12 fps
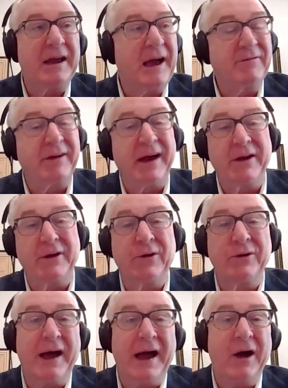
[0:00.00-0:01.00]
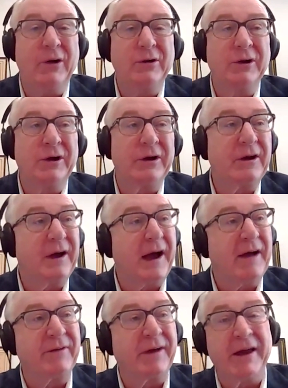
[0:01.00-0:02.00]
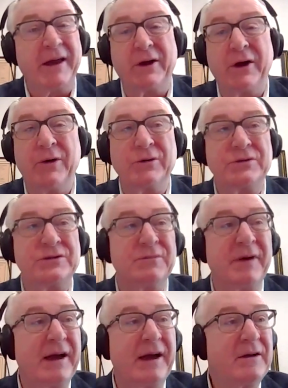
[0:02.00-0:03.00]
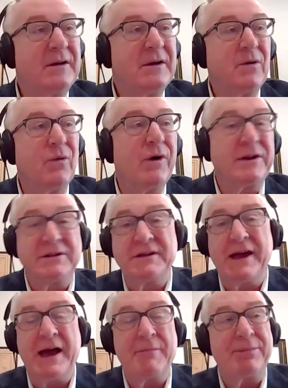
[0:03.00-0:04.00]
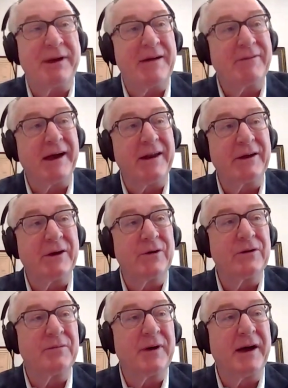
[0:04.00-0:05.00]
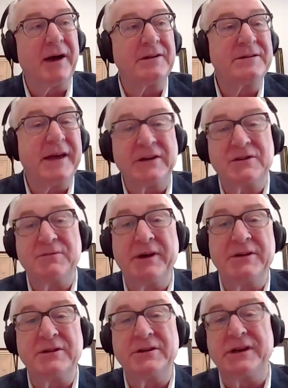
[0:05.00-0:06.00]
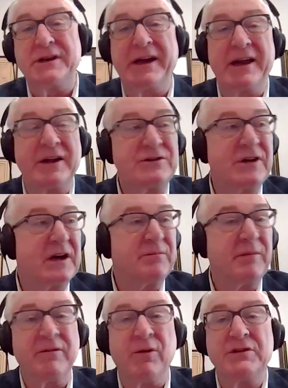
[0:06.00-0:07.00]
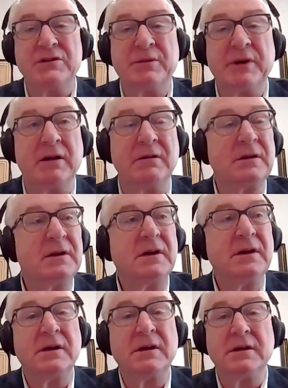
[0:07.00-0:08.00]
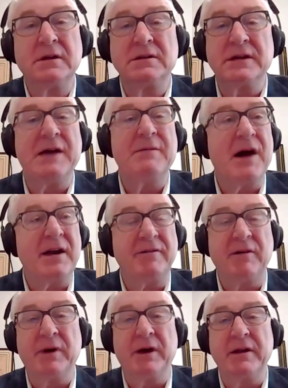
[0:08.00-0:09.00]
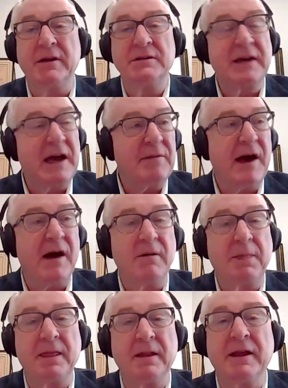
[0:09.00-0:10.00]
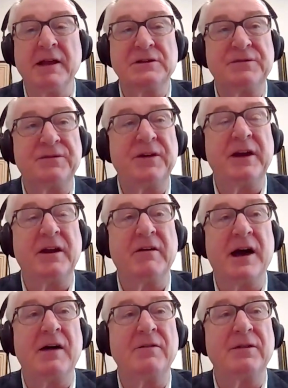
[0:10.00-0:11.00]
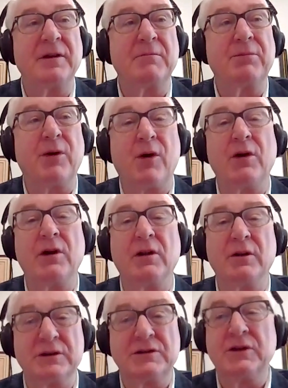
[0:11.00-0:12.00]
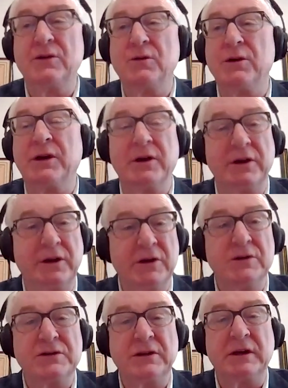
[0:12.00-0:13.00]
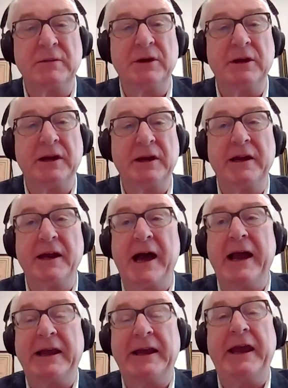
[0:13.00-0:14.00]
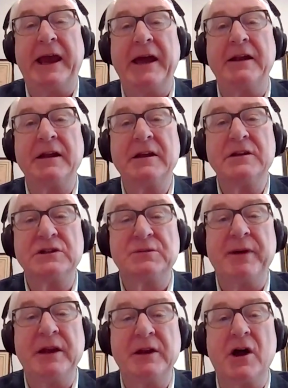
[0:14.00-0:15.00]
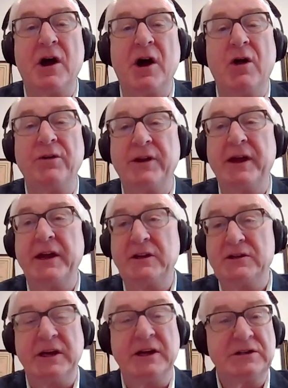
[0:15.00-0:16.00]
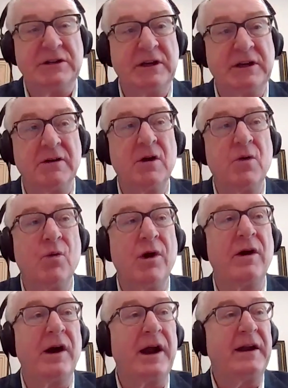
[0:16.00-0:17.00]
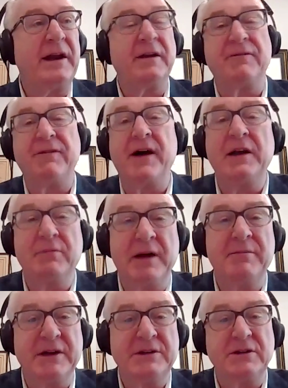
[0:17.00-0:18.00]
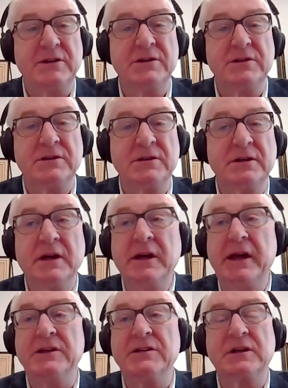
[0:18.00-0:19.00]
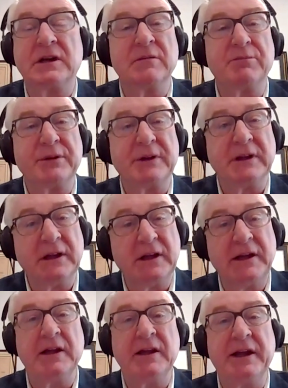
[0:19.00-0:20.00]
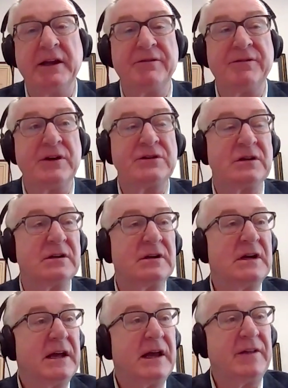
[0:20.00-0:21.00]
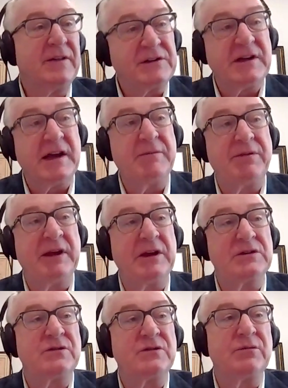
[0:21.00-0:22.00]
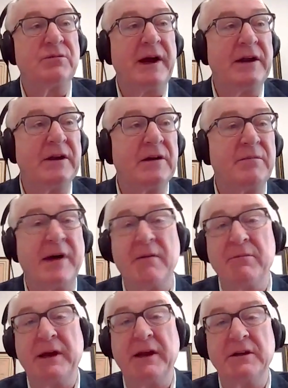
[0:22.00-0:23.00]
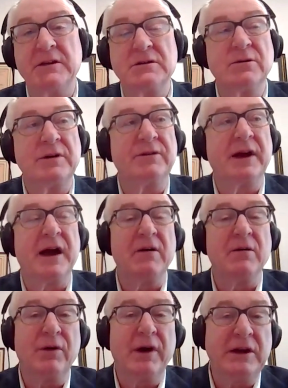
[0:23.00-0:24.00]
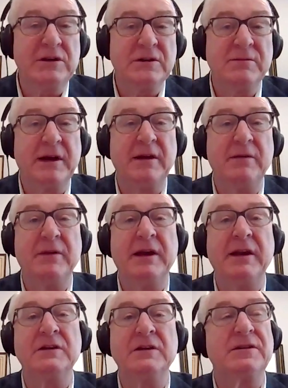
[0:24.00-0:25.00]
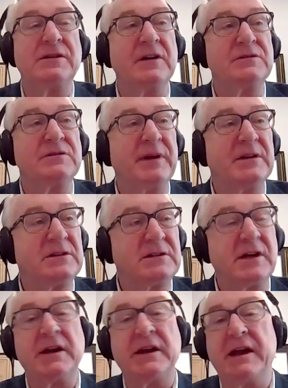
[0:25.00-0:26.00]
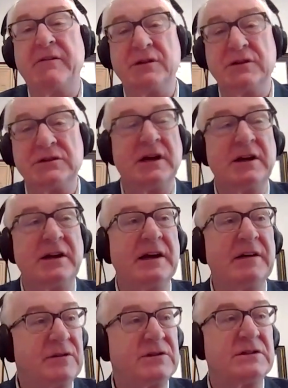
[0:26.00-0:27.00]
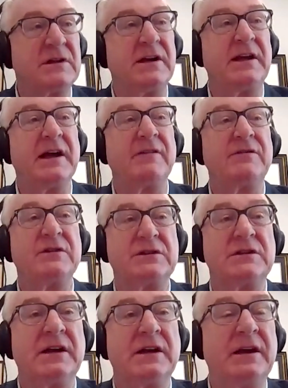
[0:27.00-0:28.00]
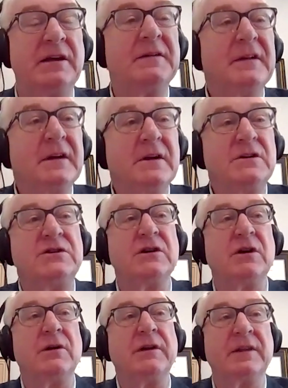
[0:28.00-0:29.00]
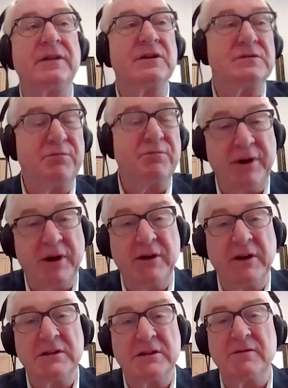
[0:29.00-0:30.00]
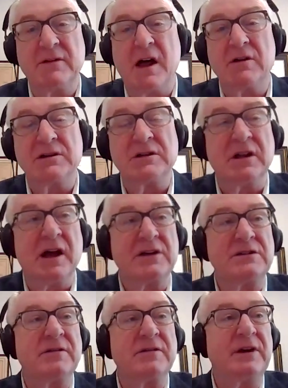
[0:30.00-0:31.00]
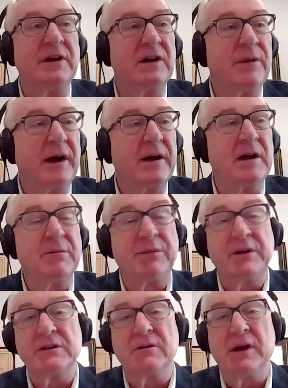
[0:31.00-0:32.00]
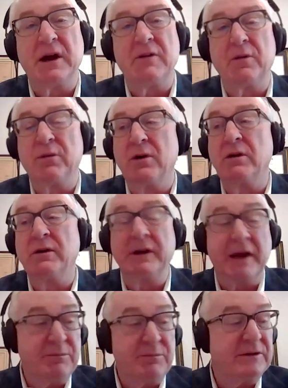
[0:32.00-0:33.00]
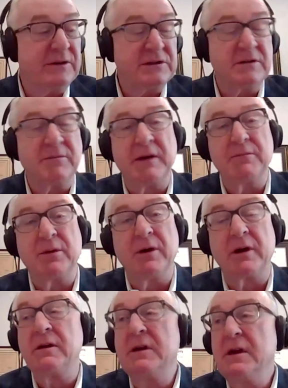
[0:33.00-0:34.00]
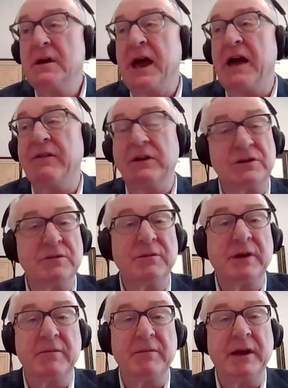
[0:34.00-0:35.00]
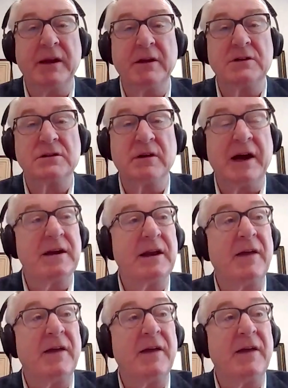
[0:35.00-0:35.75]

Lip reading: I've got to go to Outlook. I've got to go to my WhatsApp. I've got to go to my text message. I got to check my voicemail. Time out, everybody. Time out. Let's figure out the portal or two we're going to use to communicate. I can't spend all day chasing where I need to find my messages. It's completely inefficient. And the same thing is true, Brandon, about meetings. We've got way too many meetings. There's been study after study after study after study showing that there's billions of dollars lost every year by companies around the world. And I put this in my book, having too many meetings, right?